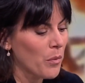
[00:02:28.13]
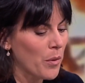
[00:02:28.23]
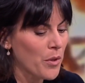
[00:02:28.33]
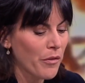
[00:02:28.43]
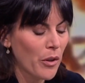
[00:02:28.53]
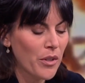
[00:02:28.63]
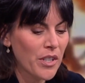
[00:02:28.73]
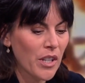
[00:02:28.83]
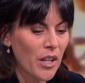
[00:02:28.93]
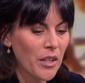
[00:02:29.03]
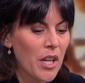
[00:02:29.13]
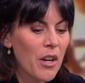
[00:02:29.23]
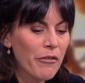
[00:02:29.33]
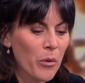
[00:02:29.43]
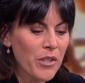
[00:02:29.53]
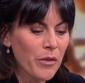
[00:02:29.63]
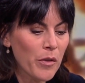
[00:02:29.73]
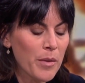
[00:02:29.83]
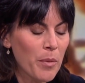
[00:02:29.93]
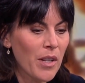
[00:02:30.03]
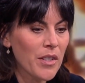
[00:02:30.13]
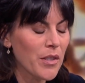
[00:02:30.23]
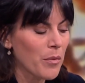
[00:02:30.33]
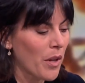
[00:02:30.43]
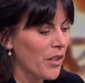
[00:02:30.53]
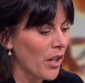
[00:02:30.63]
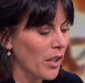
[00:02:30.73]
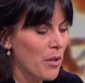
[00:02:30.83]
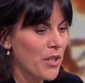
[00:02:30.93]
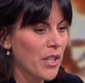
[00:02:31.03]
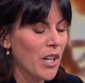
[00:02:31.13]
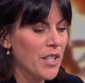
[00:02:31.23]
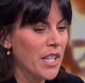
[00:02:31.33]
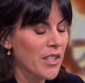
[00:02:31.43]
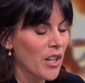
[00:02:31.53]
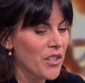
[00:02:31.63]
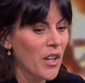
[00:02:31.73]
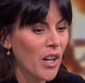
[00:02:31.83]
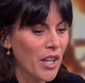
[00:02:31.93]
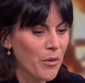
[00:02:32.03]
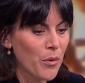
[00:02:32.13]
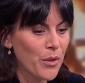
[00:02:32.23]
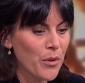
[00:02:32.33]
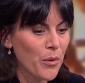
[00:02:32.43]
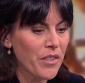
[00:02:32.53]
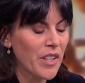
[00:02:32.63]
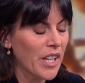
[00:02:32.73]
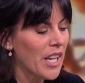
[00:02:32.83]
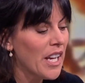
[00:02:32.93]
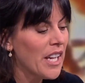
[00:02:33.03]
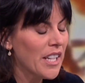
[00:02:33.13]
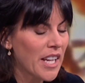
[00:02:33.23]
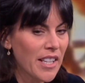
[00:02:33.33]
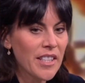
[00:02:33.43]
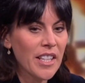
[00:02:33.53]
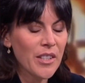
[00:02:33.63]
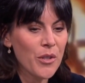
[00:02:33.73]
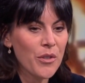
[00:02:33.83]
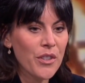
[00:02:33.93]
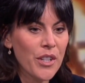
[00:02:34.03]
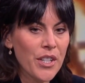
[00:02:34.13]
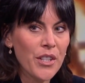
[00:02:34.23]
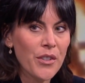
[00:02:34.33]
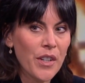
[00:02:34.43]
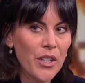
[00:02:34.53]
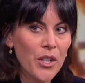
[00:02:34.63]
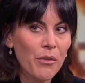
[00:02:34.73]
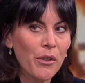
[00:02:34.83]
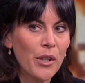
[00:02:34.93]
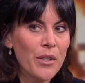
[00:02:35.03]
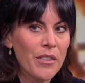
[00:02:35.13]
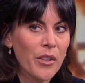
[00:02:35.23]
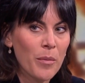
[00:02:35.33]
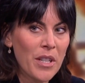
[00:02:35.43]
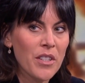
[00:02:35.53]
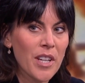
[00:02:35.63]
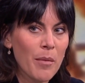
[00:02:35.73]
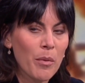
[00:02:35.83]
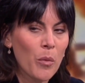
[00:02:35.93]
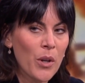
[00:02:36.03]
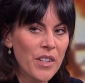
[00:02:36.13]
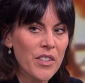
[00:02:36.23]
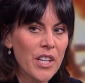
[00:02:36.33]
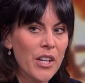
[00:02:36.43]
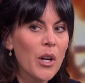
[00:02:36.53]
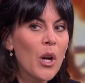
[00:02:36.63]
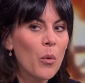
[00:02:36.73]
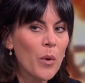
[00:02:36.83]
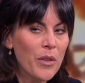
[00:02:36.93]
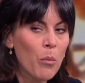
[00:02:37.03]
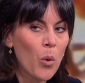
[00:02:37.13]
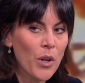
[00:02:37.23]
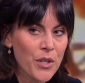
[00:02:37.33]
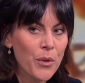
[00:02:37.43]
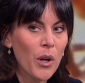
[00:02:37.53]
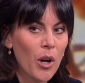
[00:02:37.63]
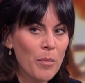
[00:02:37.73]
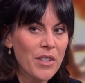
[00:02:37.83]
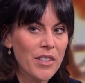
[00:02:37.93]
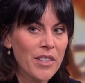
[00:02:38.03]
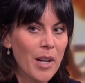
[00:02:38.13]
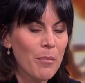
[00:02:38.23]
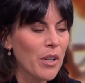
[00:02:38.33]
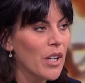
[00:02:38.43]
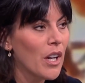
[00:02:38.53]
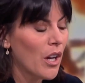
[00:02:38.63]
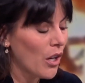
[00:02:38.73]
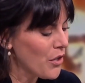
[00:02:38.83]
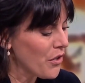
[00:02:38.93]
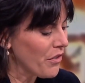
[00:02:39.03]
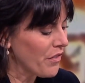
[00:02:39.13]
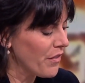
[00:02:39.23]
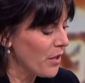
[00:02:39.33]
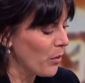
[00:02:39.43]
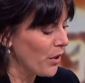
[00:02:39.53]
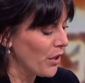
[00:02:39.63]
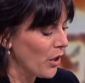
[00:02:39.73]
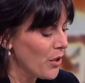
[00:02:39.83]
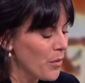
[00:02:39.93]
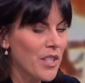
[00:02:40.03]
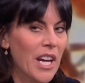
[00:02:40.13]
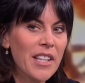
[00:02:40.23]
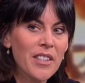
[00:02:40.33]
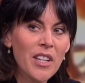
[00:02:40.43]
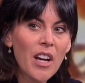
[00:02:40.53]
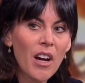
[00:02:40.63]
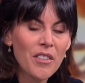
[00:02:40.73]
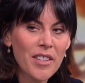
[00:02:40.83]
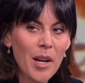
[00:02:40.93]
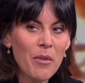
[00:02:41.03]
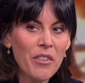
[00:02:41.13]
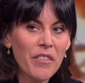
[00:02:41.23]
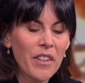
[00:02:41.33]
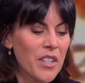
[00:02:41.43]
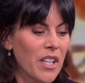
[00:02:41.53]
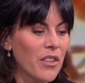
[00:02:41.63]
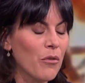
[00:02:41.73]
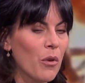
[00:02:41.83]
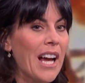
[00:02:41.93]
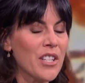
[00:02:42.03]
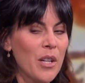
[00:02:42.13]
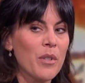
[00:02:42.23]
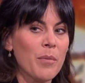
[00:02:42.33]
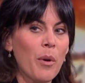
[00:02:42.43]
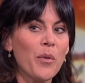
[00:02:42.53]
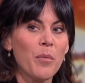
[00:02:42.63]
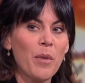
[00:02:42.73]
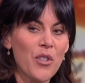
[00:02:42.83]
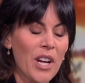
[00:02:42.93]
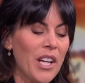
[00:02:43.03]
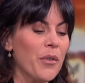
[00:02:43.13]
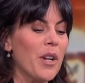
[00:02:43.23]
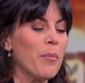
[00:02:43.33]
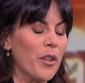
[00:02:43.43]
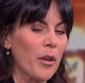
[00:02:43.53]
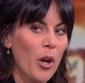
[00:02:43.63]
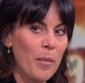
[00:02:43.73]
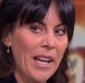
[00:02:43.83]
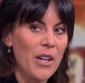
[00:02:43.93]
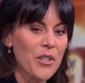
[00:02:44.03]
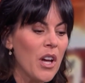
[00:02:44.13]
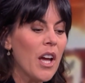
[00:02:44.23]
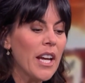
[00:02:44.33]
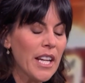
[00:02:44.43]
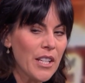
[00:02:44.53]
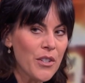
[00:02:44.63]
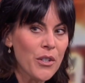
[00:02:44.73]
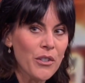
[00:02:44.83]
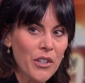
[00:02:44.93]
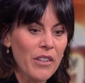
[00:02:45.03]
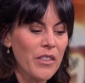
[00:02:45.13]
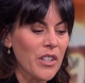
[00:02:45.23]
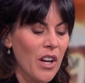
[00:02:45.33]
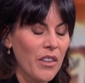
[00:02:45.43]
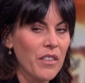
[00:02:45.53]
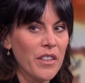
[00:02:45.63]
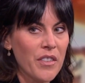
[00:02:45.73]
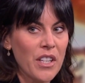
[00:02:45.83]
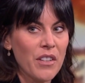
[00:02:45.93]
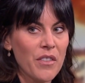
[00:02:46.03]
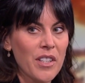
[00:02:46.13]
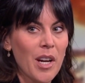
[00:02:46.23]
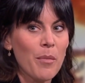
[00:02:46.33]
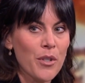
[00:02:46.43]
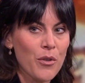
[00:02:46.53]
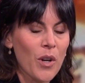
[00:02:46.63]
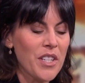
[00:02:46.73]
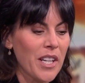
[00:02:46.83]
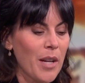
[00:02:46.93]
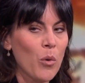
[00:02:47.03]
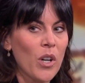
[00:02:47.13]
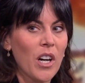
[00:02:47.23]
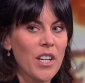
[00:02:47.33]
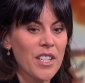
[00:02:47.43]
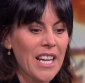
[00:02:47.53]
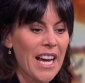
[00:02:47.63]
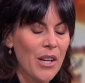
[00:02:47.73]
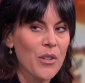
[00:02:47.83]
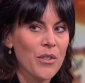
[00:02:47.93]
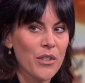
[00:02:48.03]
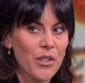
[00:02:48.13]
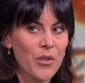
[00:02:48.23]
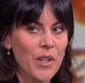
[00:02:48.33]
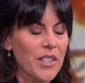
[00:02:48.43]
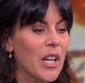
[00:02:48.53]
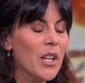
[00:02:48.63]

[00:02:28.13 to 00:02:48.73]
We were focusing on forceful responses and not community Gardaí. It's not an either-or sort of thing. Yes, 633 new recruits have come into Templemore this year, with more to come in December. 151 are going to attest on December the 15th. And actually, it was supposed to be January, but they're coming out into service on the 15th of December to try to get more Gardaí out onto the streets.